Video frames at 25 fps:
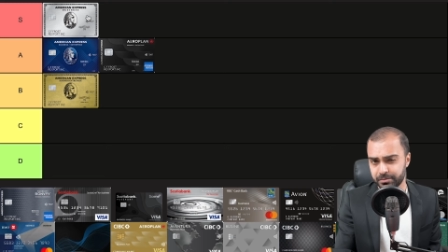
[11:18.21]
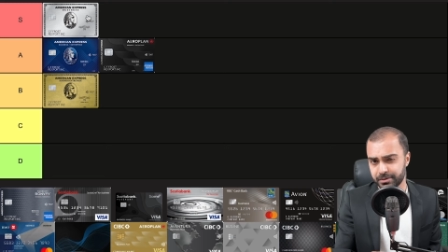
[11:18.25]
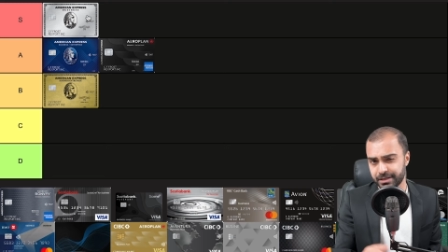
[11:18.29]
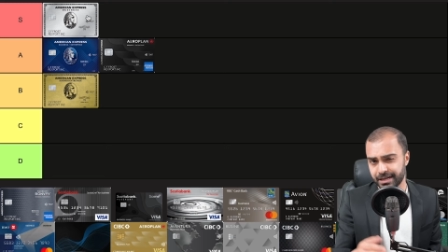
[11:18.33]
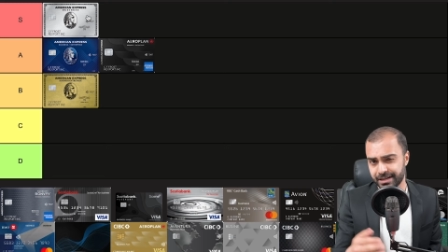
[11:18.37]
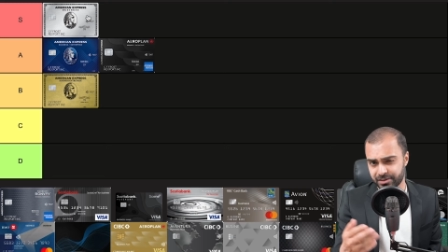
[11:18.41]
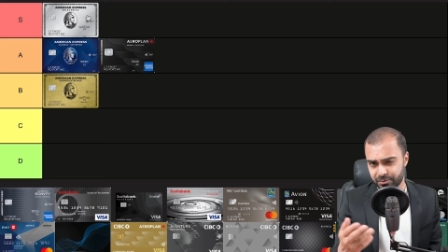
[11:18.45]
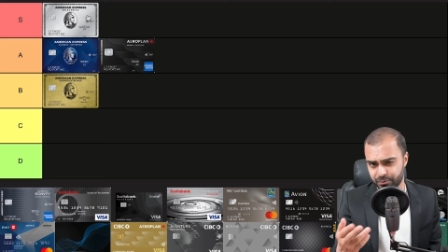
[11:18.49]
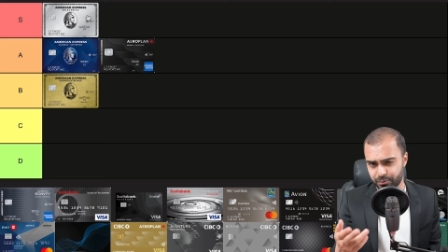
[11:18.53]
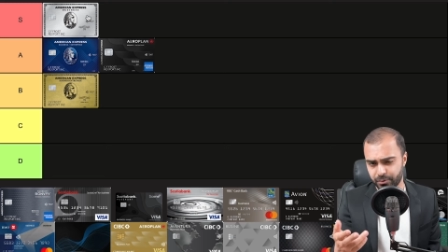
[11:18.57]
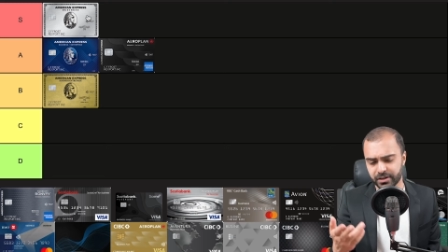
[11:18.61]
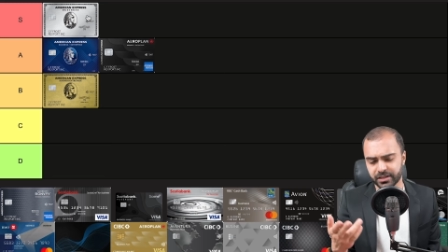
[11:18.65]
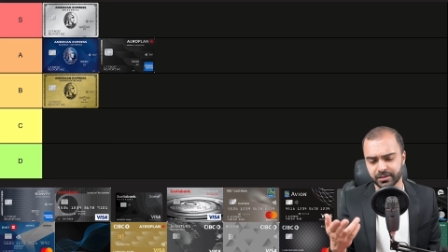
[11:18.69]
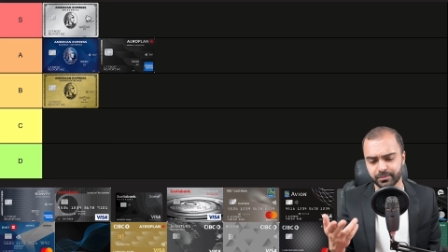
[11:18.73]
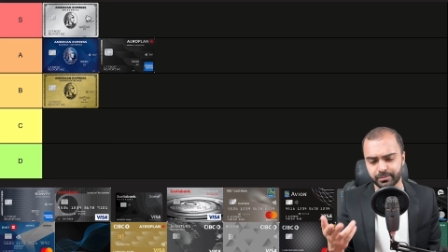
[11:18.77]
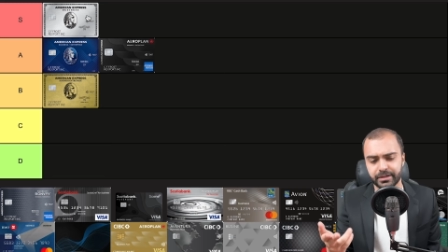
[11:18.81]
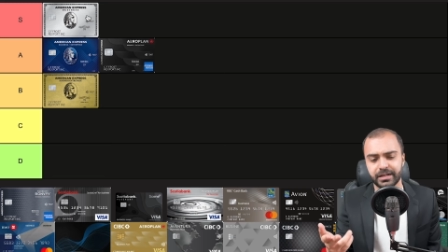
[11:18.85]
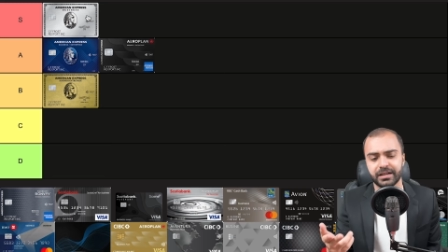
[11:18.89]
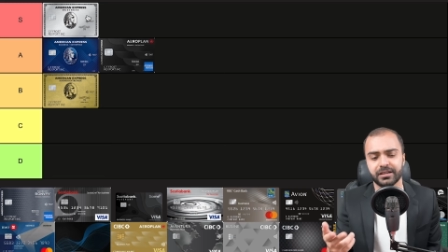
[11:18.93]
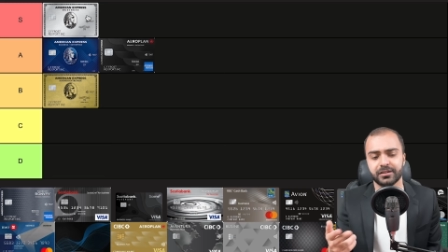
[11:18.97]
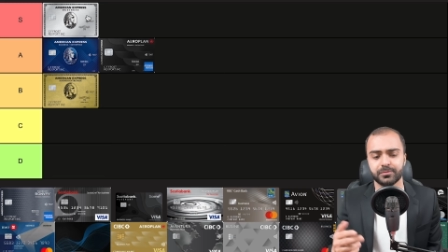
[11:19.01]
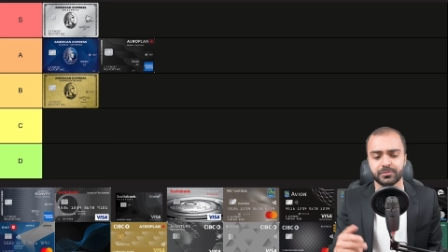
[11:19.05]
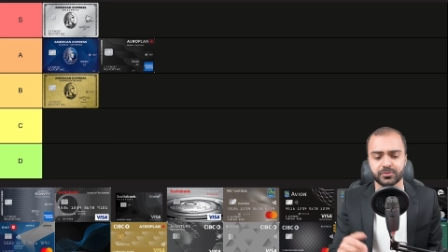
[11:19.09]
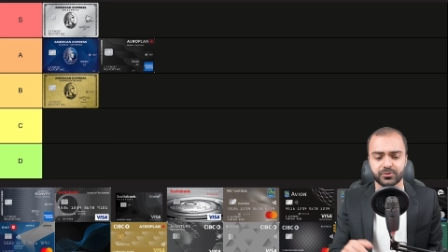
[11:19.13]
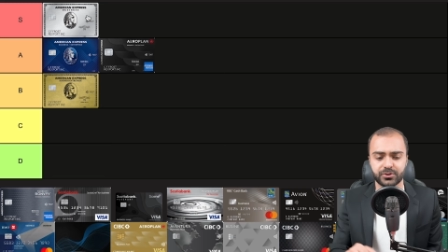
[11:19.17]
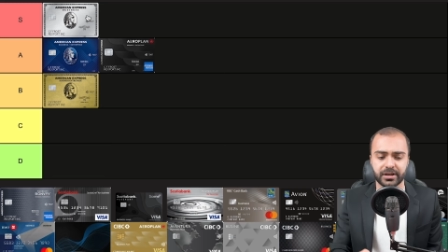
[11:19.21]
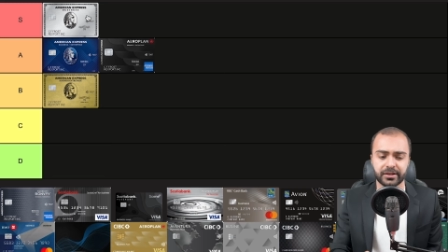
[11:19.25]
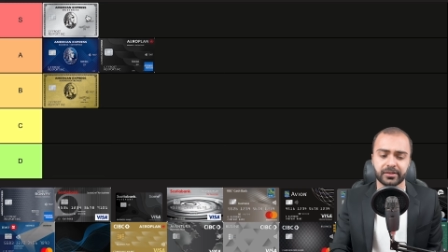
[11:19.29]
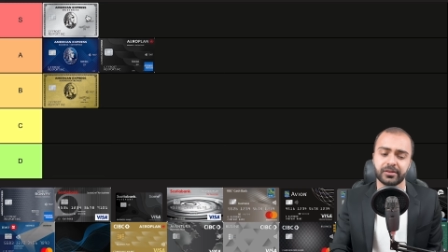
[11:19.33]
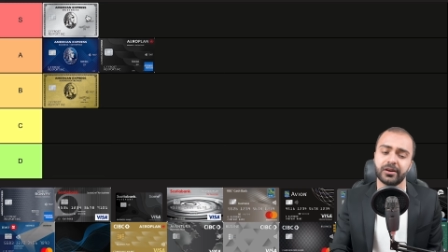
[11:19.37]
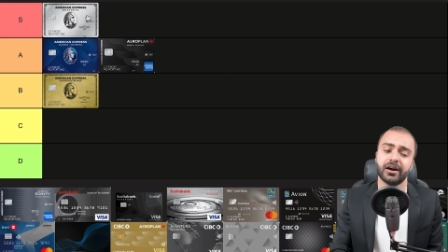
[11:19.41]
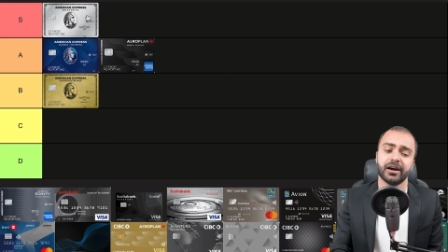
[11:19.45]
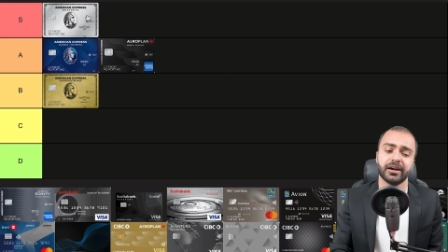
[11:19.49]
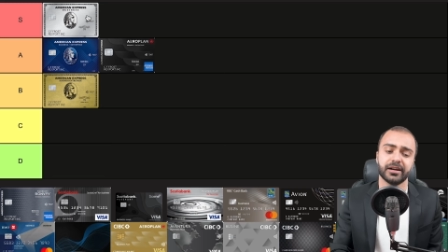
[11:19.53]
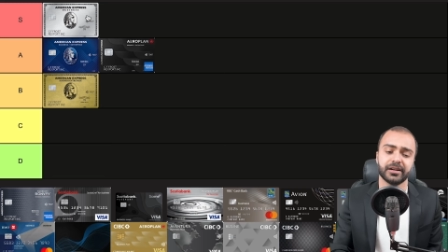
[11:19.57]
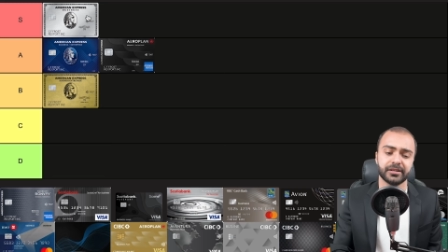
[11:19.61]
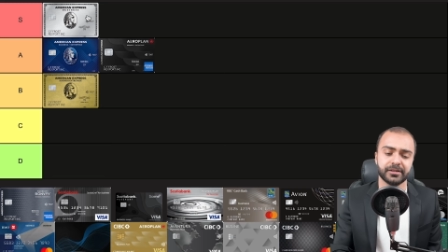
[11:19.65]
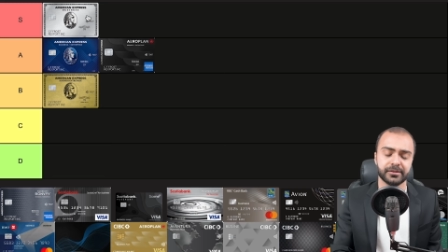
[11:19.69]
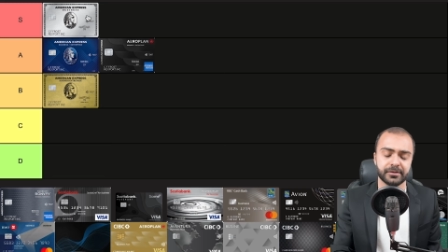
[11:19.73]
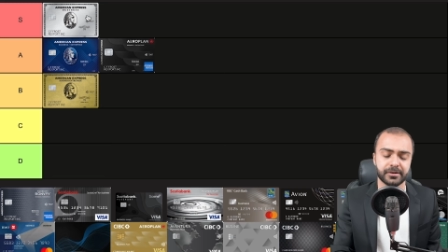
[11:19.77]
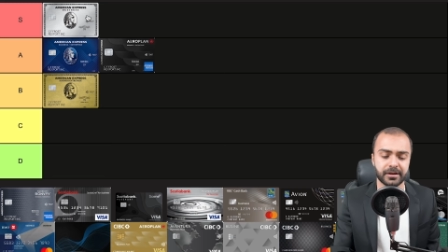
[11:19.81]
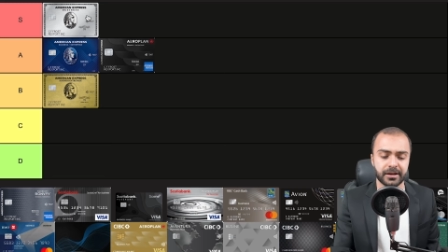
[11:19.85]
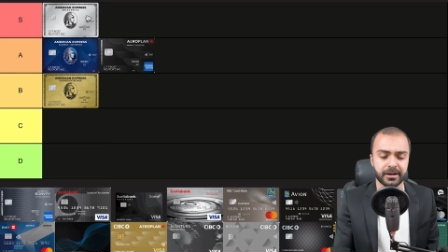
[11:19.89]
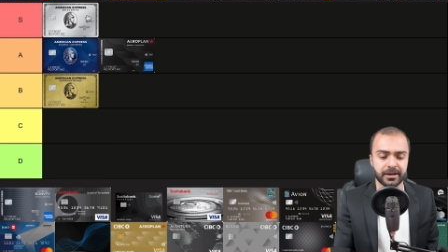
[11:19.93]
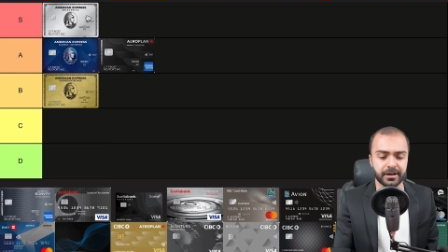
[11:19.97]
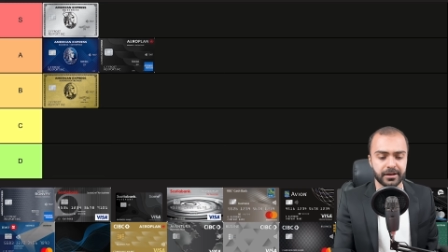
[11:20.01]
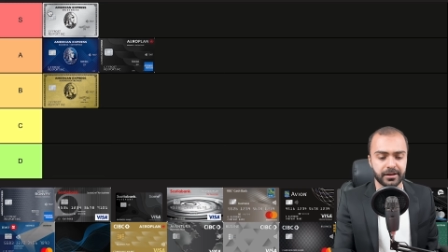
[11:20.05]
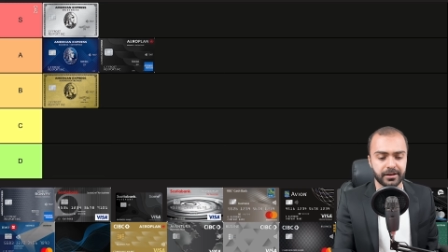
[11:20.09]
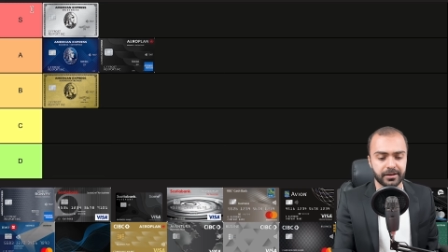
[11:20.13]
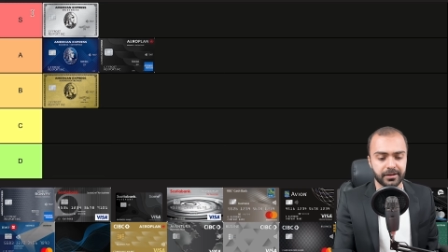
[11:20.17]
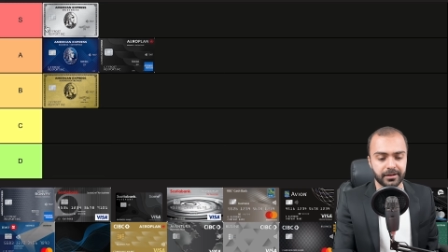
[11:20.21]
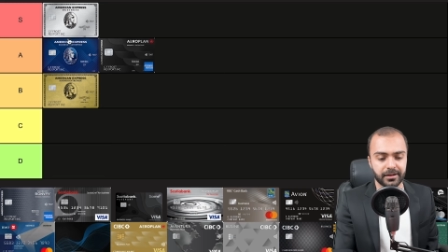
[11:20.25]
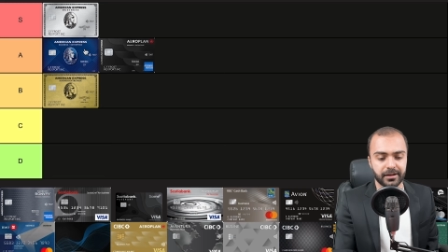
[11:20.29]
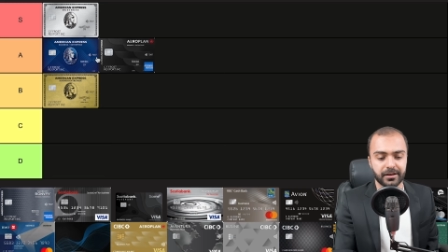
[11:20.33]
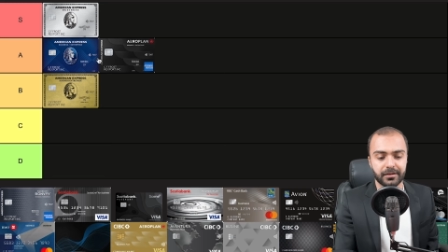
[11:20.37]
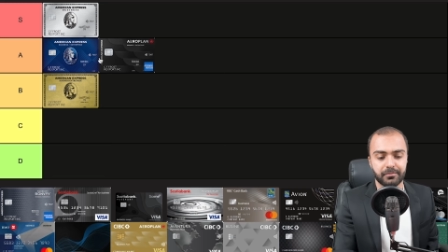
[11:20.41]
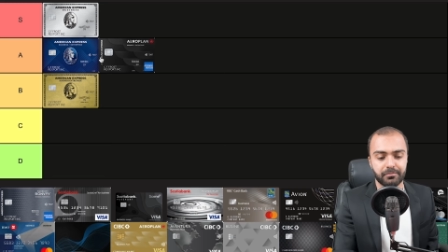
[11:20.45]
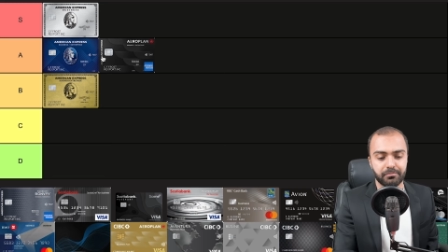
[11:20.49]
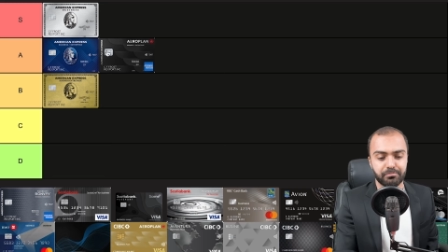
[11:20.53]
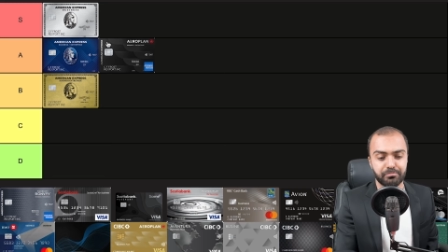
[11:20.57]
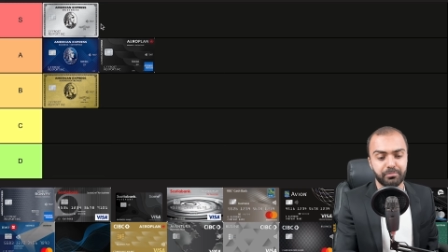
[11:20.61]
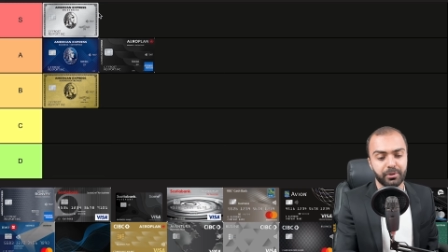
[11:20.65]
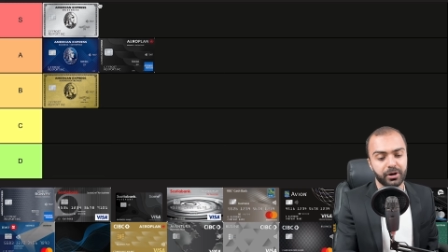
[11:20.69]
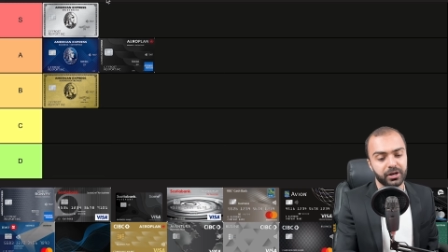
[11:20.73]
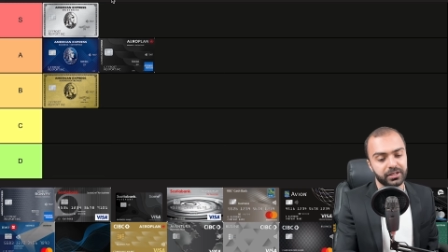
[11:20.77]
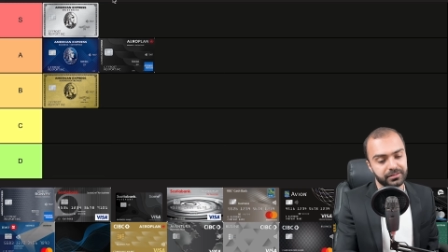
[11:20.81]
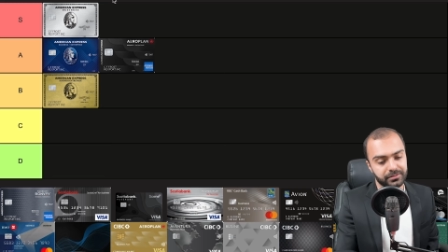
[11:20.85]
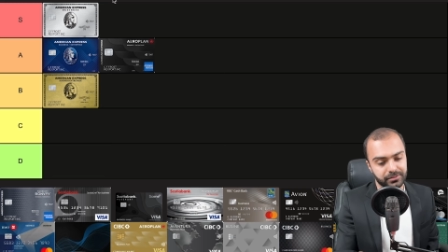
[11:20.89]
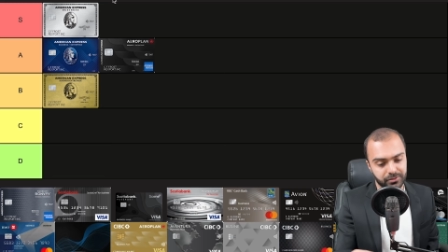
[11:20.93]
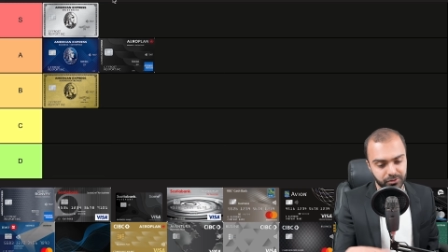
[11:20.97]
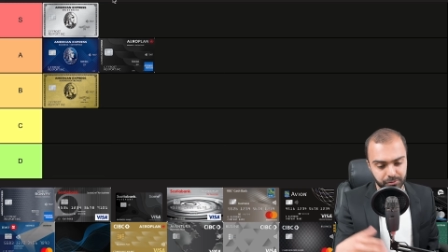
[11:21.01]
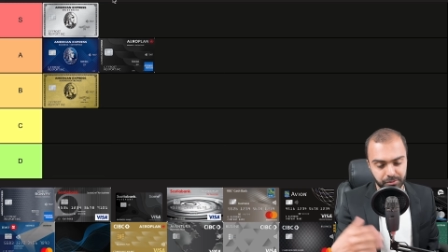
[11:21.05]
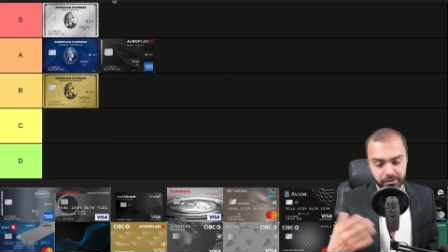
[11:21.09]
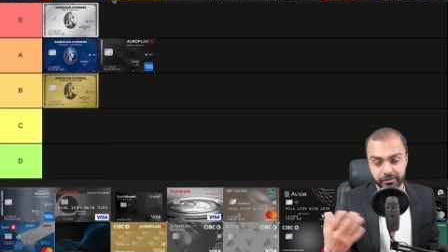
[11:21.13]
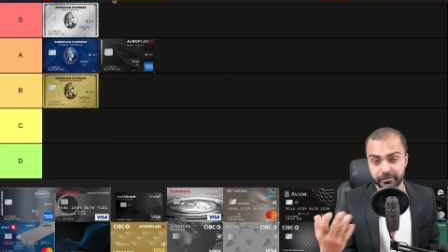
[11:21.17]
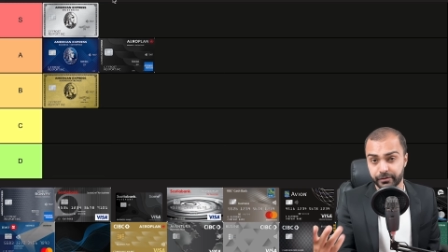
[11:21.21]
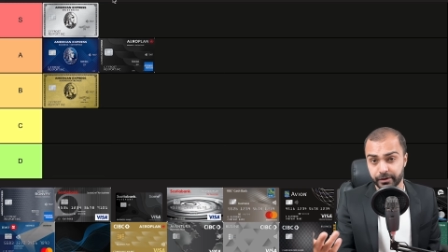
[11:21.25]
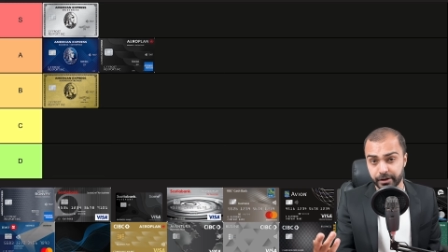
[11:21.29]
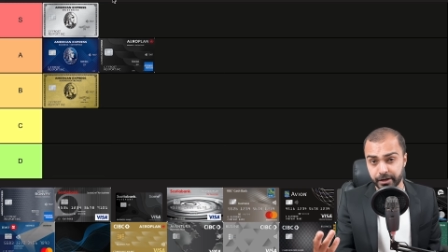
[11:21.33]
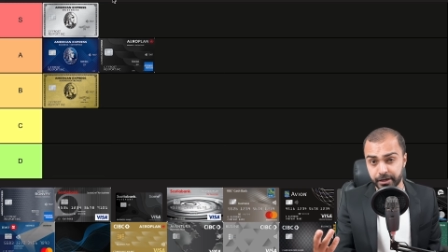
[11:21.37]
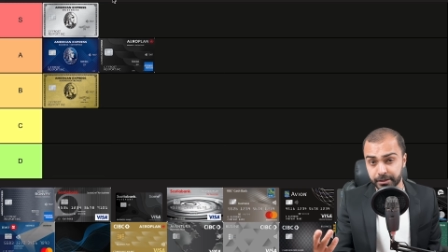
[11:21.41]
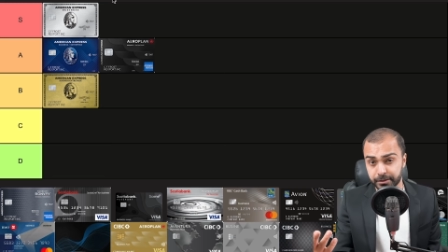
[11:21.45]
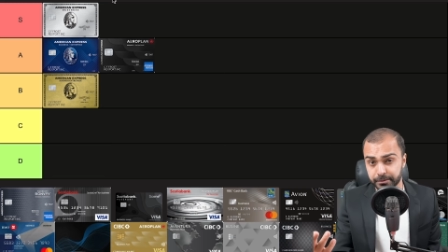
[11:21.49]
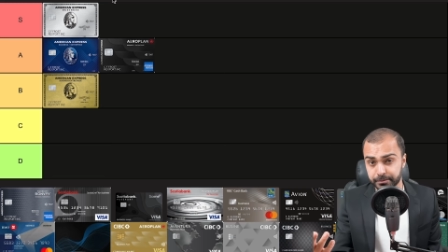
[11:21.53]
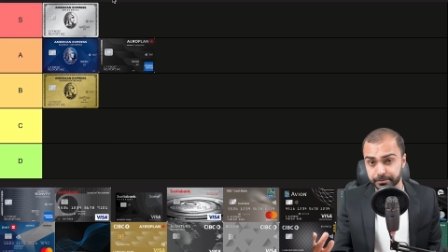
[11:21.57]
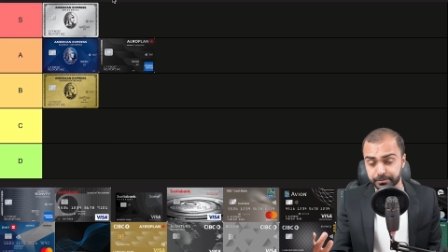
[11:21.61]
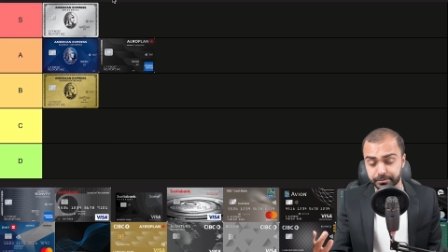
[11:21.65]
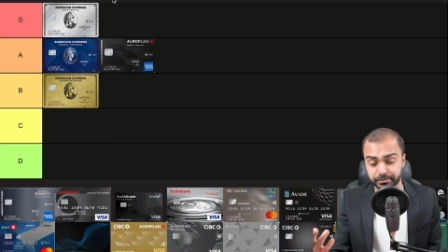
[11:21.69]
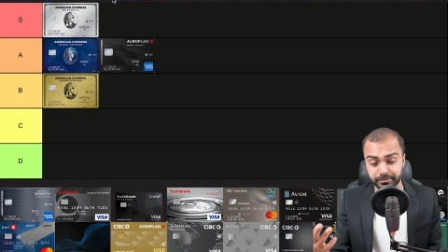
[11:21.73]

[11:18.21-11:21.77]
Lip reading: That's why the Platinum's ranked higher. But to be fair,